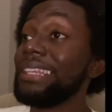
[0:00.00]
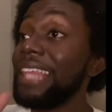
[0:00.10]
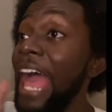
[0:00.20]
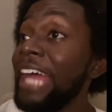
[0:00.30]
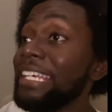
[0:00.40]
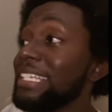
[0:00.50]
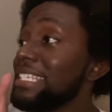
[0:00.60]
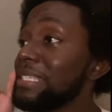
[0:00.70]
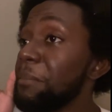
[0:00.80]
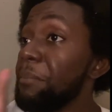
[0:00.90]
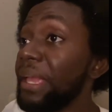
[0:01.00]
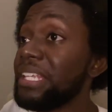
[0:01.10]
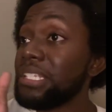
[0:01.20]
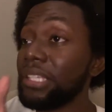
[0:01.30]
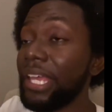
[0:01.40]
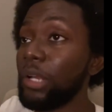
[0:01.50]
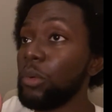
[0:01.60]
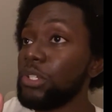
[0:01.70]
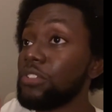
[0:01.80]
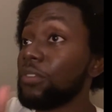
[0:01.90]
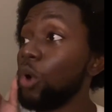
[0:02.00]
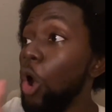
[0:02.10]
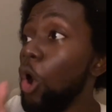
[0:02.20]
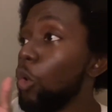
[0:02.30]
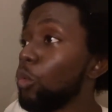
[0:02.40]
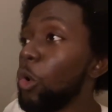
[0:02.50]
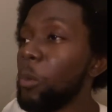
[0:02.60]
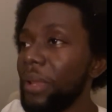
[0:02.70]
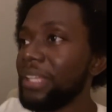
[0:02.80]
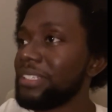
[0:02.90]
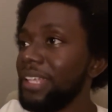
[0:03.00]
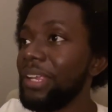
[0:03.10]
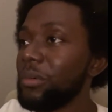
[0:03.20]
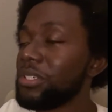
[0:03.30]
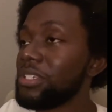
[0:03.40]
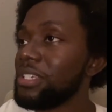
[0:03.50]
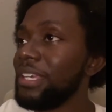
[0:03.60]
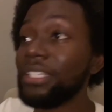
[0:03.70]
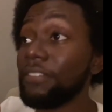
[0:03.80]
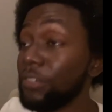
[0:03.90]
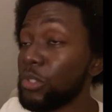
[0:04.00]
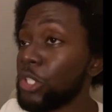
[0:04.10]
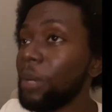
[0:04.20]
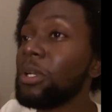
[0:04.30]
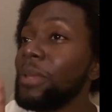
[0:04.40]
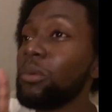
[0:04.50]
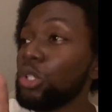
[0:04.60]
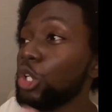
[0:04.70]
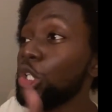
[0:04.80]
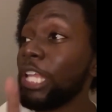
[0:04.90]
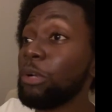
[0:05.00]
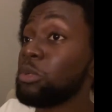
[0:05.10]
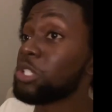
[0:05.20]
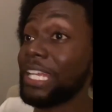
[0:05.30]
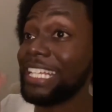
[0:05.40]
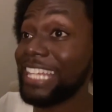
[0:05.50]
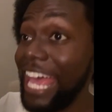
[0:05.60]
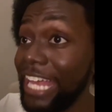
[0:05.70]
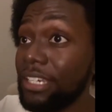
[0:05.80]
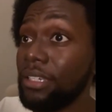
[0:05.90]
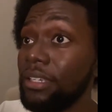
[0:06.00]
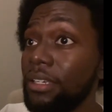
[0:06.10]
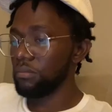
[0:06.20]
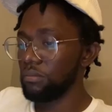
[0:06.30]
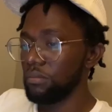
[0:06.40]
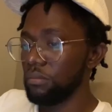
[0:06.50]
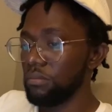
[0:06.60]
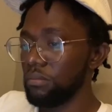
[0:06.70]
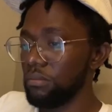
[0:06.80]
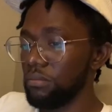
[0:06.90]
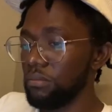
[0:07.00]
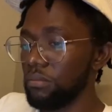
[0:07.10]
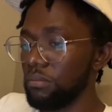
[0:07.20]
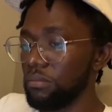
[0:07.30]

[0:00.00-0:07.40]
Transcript: Latin is the base language for all Romance languages. In the future, I'm going to be able to learn languages like that. El niño.